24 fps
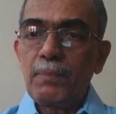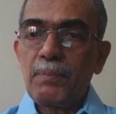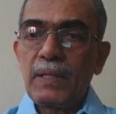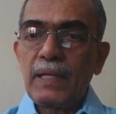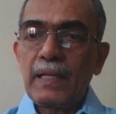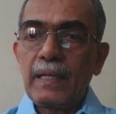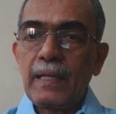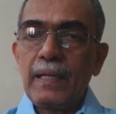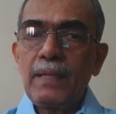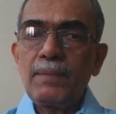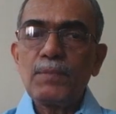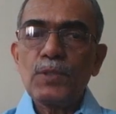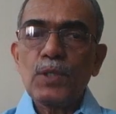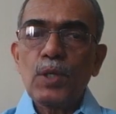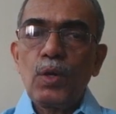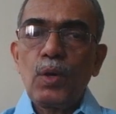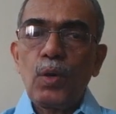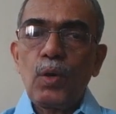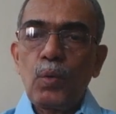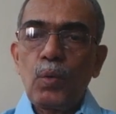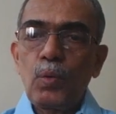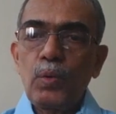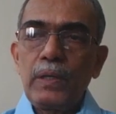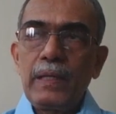be claimed
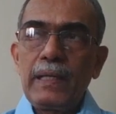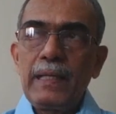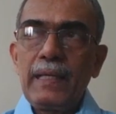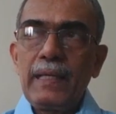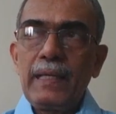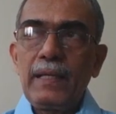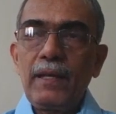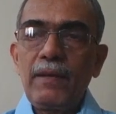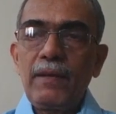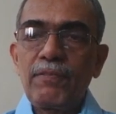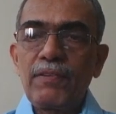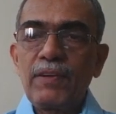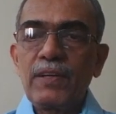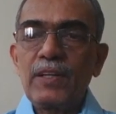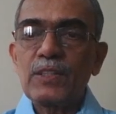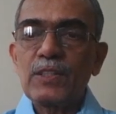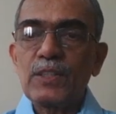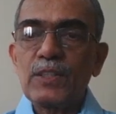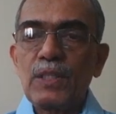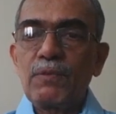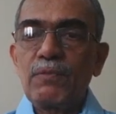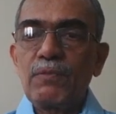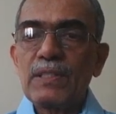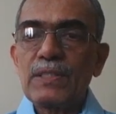only if it is
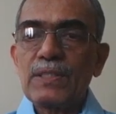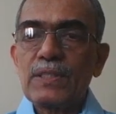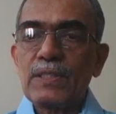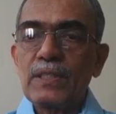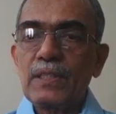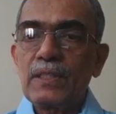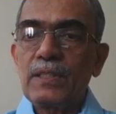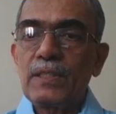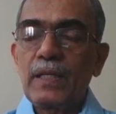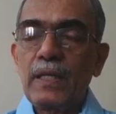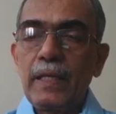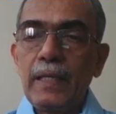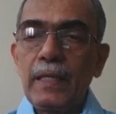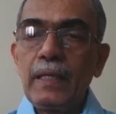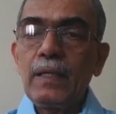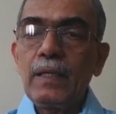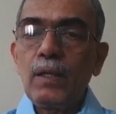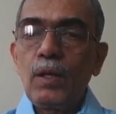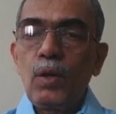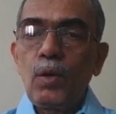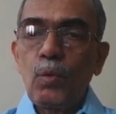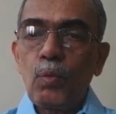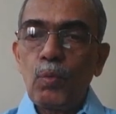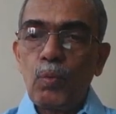invested in
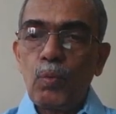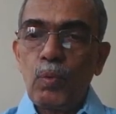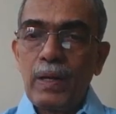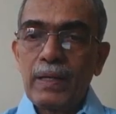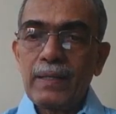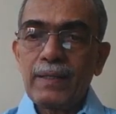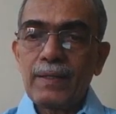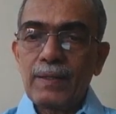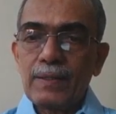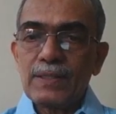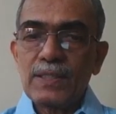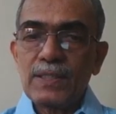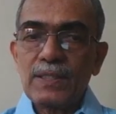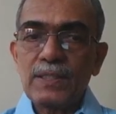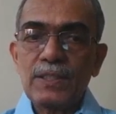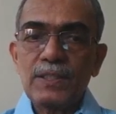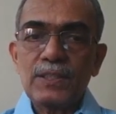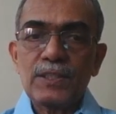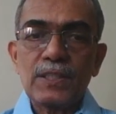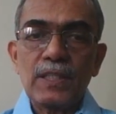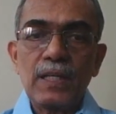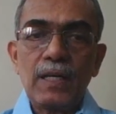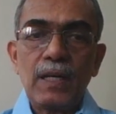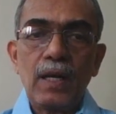one
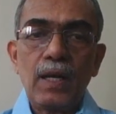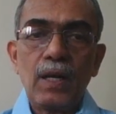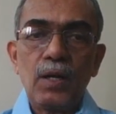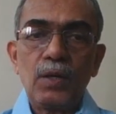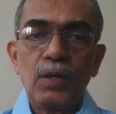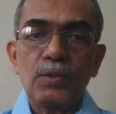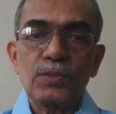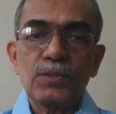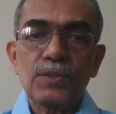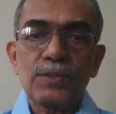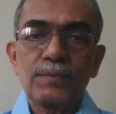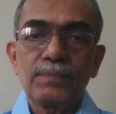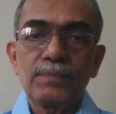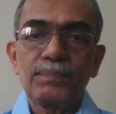residential house.